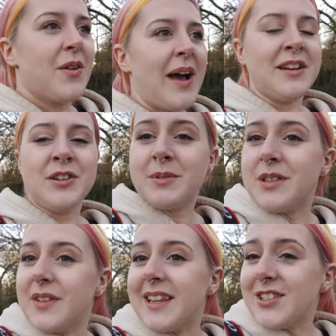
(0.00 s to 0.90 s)
We're heading up to
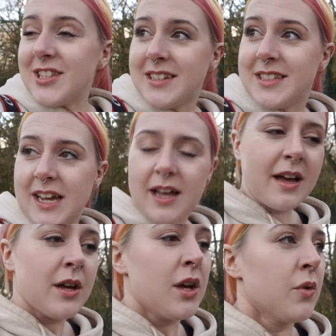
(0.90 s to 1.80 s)
the village
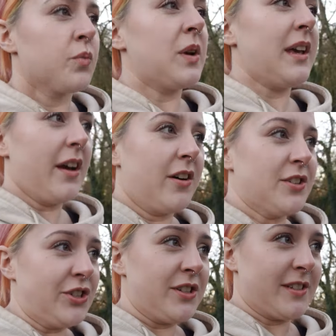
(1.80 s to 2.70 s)
centre. We are
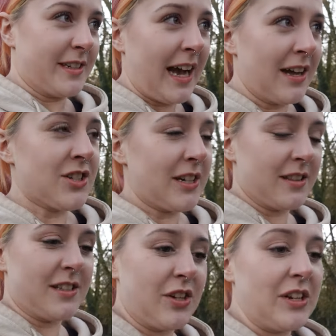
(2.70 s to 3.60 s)
just catching
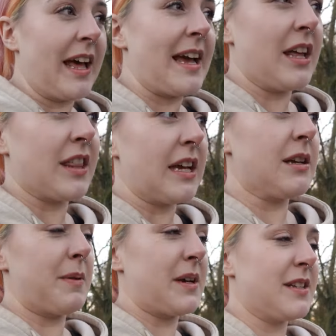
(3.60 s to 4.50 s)
the sunlight, I
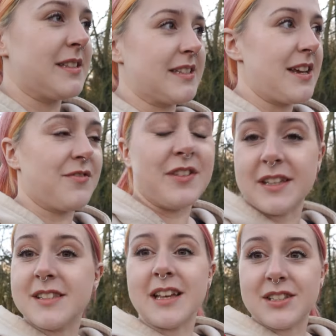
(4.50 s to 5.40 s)
think, because it
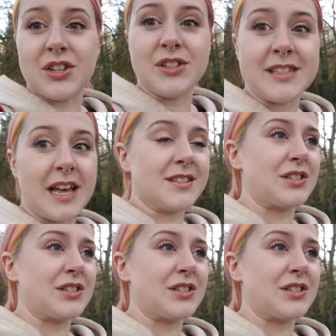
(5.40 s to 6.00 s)
feels like sunset,